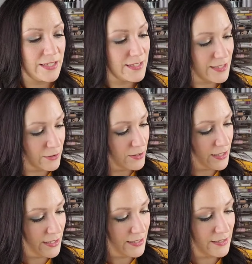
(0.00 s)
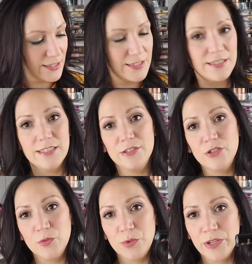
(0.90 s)
it still is. It is the
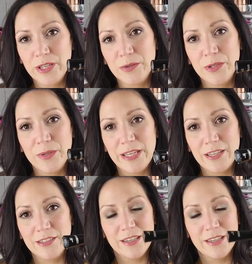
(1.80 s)
Superhero It